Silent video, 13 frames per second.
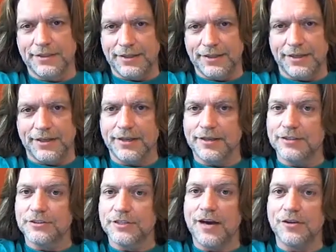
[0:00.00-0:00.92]
uh,
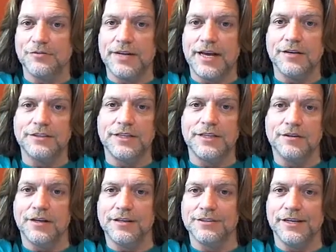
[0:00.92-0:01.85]
south of downtown
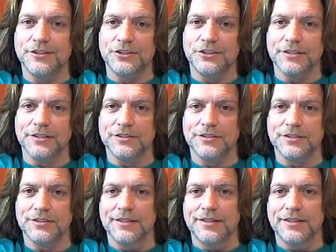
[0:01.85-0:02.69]
Los Angeles.